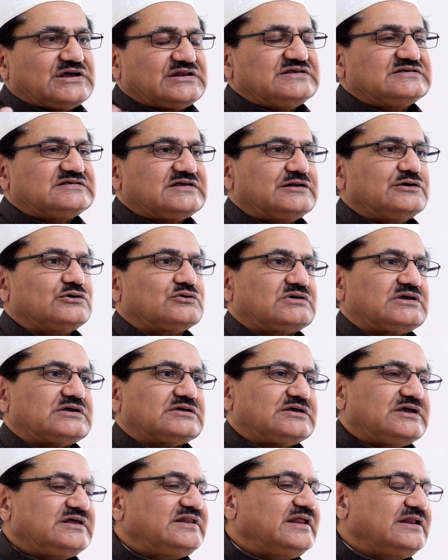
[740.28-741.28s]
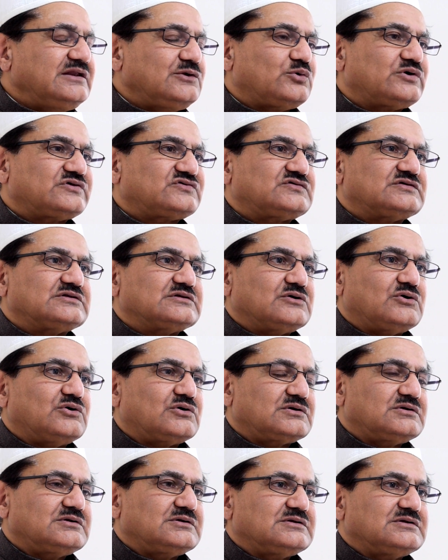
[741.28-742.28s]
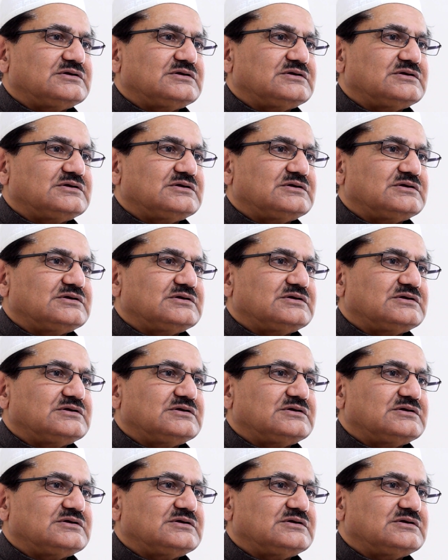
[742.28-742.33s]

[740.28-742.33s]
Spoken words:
and he said okay. He didn't question God.